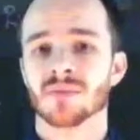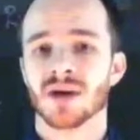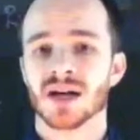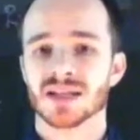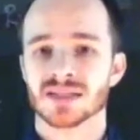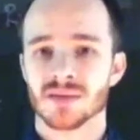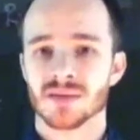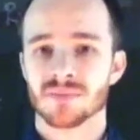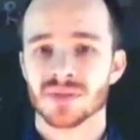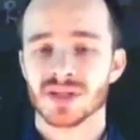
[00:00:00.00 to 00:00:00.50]

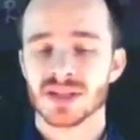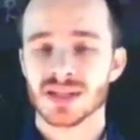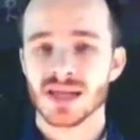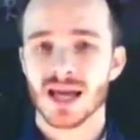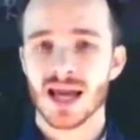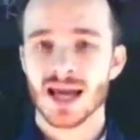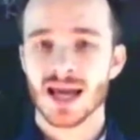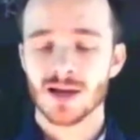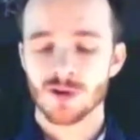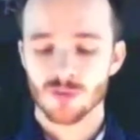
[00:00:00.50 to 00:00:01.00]
as a
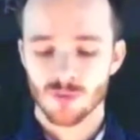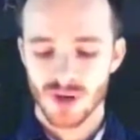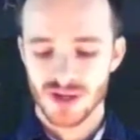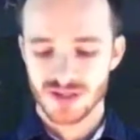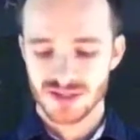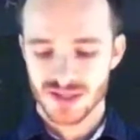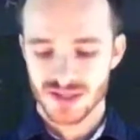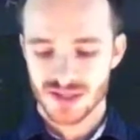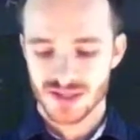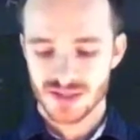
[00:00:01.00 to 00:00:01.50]
PA
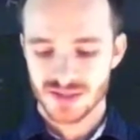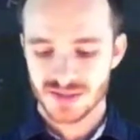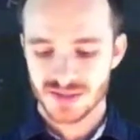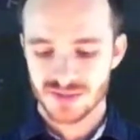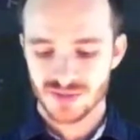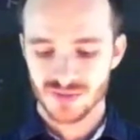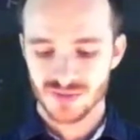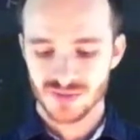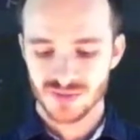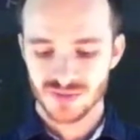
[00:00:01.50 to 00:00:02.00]
resident
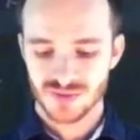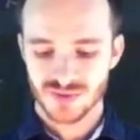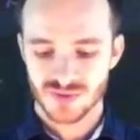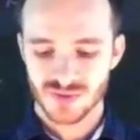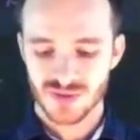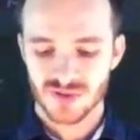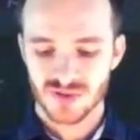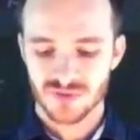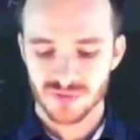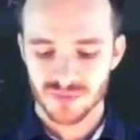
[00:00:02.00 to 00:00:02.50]
who's
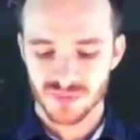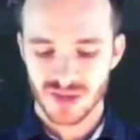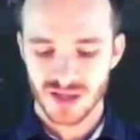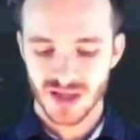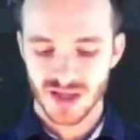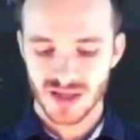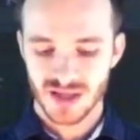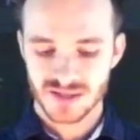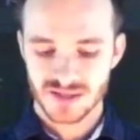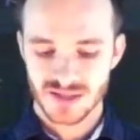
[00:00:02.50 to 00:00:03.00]
lived in
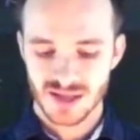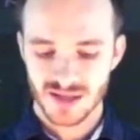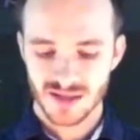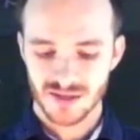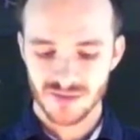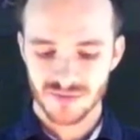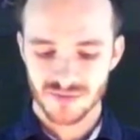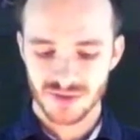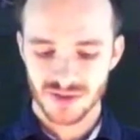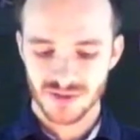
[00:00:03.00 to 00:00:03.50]
PA
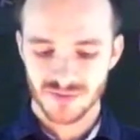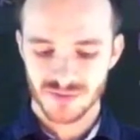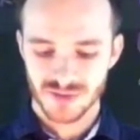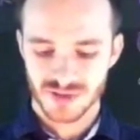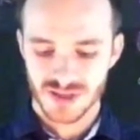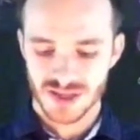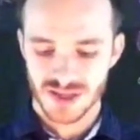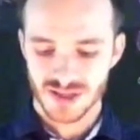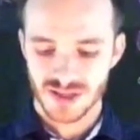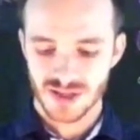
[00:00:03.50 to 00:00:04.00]
consecutively for
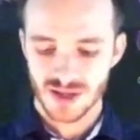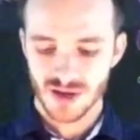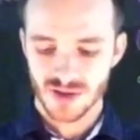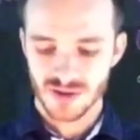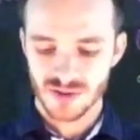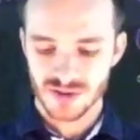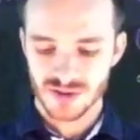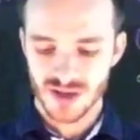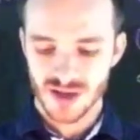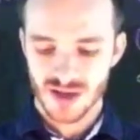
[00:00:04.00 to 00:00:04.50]
10
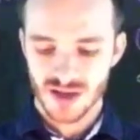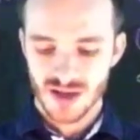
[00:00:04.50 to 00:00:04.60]
years